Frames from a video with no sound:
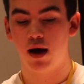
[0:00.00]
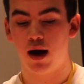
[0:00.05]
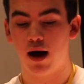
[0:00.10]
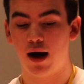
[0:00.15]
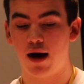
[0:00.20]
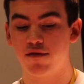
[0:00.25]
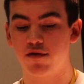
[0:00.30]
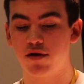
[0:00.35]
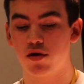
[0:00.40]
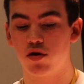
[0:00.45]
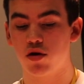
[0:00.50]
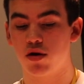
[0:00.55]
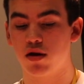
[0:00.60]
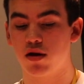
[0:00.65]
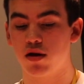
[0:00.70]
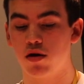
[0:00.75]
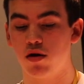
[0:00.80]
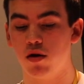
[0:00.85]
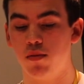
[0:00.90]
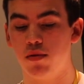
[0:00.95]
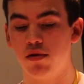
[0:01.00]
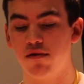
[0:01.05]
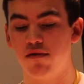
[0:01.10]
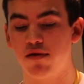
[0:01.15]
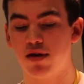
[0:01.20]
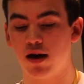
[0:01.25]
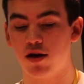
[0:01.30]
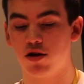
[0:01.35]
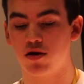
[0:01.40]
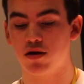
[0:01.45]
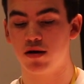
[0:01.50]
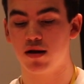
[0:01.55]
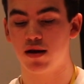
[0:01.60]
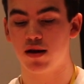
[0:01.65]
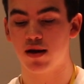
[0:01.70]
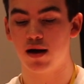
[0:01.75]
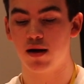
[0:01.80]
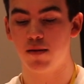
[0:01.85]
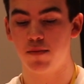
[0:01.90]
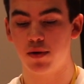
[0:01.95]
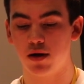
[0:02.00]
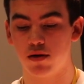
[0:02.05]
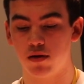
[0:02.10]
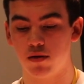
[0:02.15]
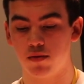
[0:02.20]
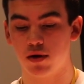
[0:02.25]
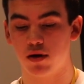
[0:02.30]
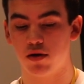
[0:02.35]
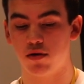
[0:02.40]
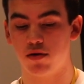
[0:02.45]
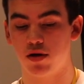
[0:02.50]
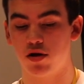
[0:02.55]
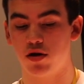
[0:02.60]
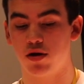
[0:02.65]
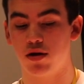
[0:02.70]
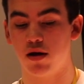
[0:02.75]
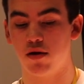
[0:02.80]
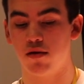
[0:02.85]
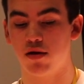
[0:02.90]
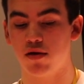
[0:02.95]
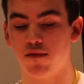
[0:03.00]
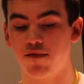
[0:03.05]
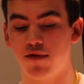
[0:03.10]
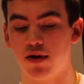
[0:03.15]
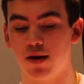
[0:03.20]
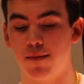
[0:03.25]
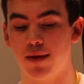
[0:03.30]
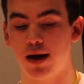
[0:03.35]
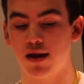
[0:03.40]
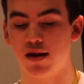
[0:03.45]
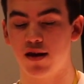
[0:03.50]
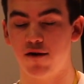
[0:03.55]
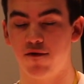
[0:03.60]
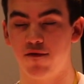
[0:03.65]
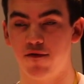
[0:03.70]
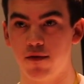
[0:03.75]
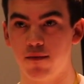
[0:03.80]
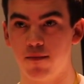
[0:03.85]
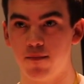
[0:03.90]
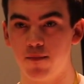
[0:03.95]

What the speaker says: After just a couple of sessions, I had built up the courage to do something massive.